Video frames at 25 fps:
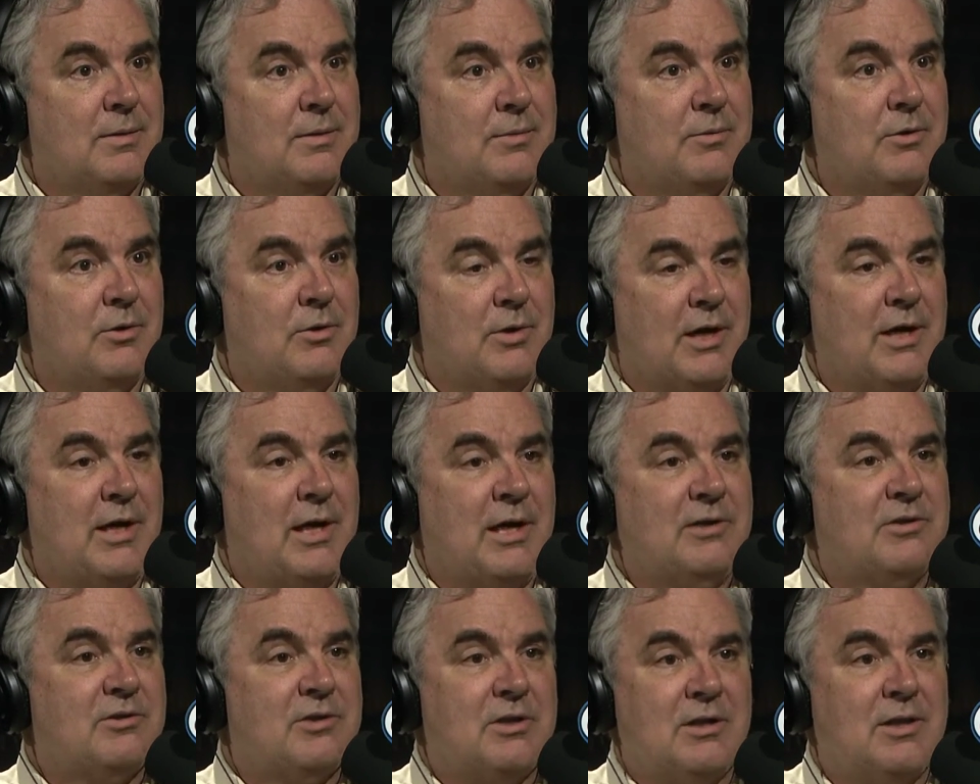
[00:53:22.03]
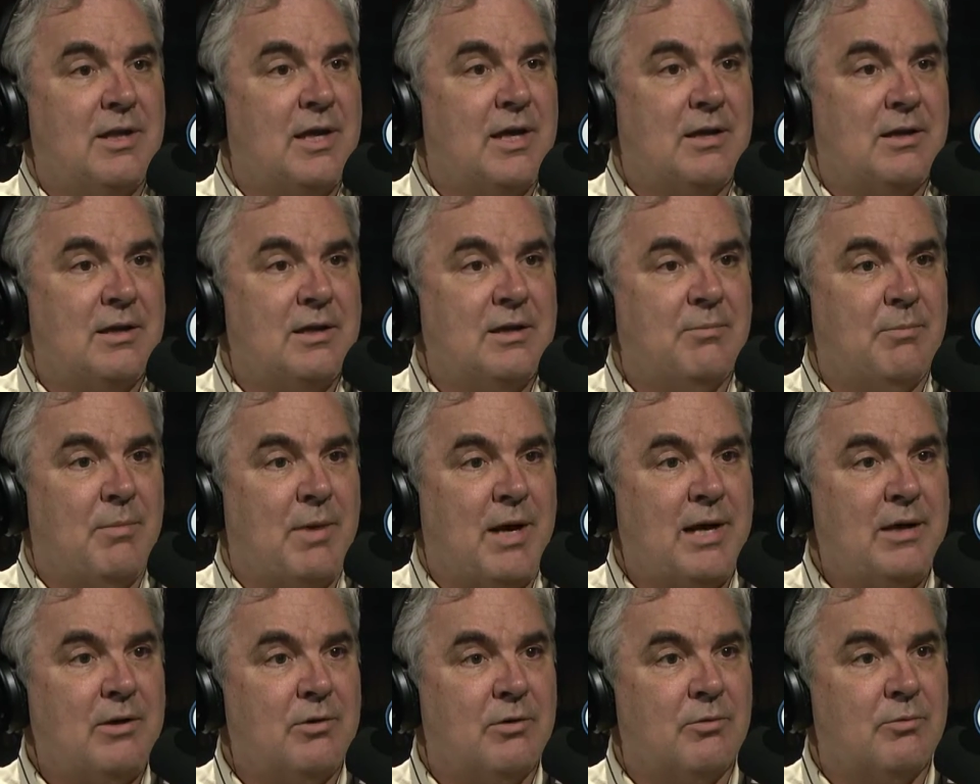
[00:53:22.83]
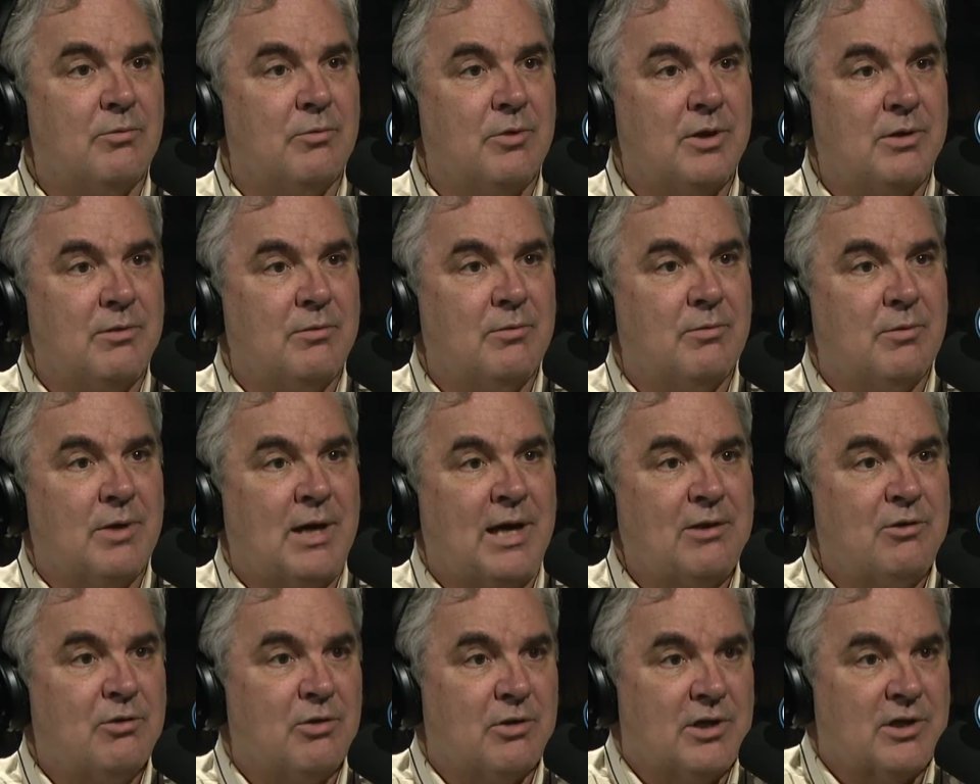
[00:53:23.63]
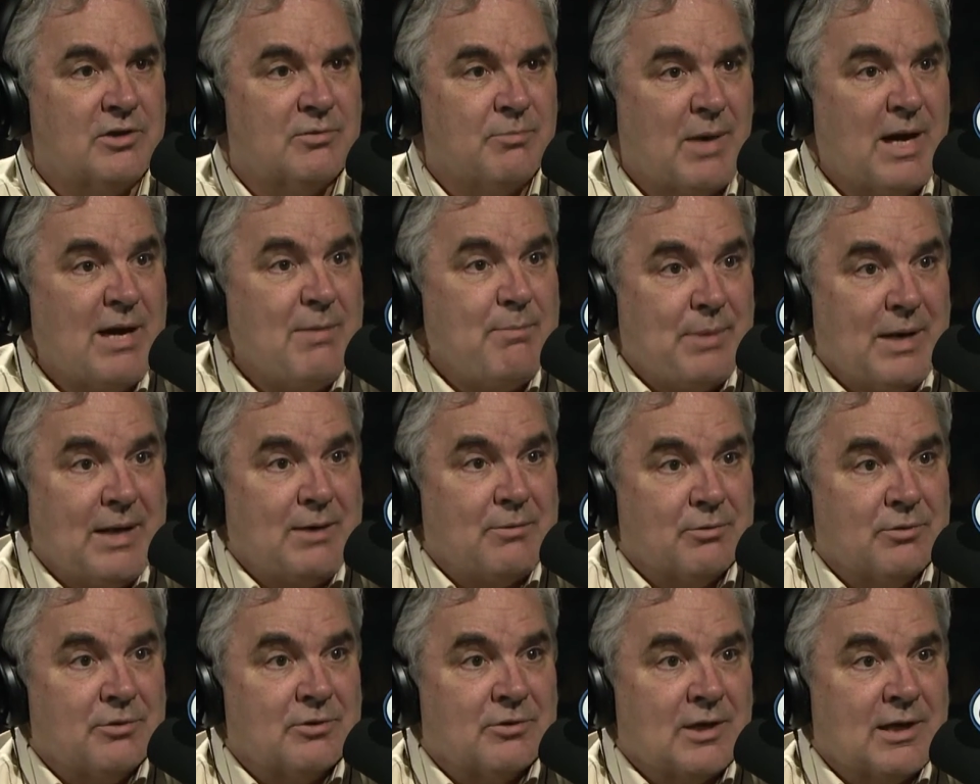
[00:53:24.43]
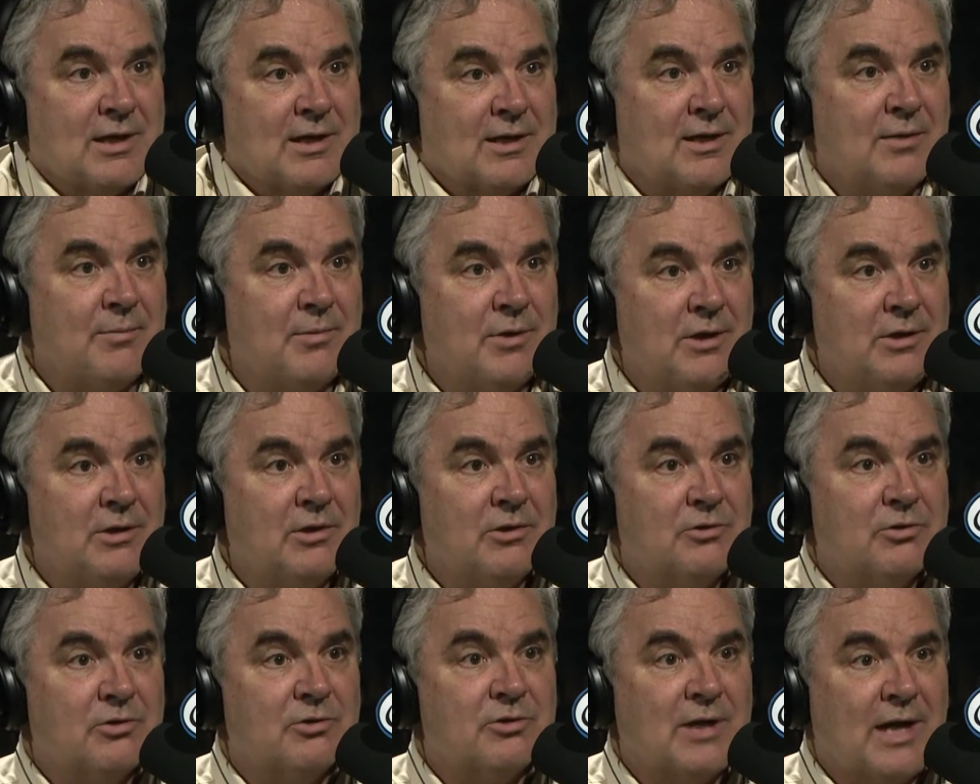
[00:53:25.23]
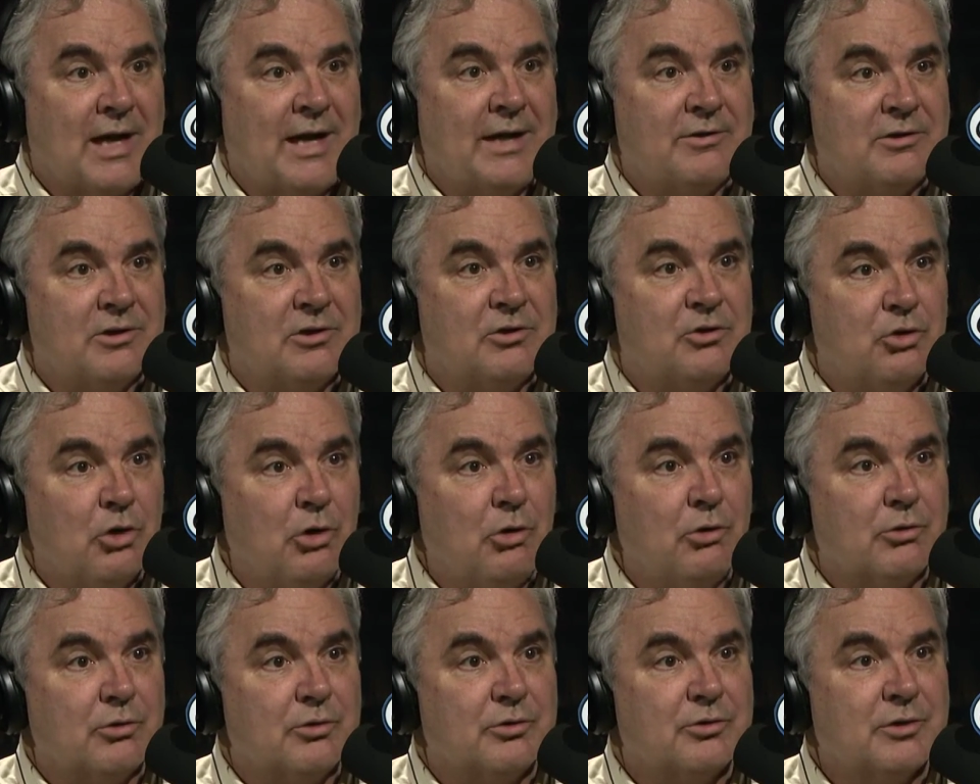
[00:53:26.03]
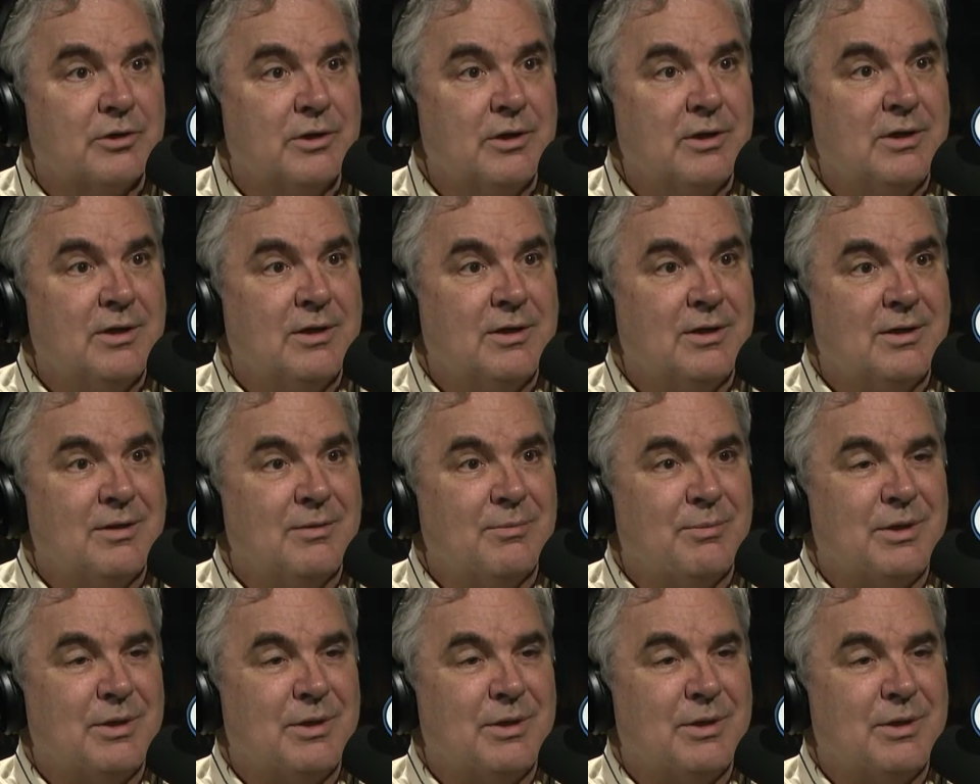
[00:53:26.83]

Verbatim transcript: You know, I, I, see that in my own. When I took as my patron saint coming in the church, Isaac Jogues, mm -hmm.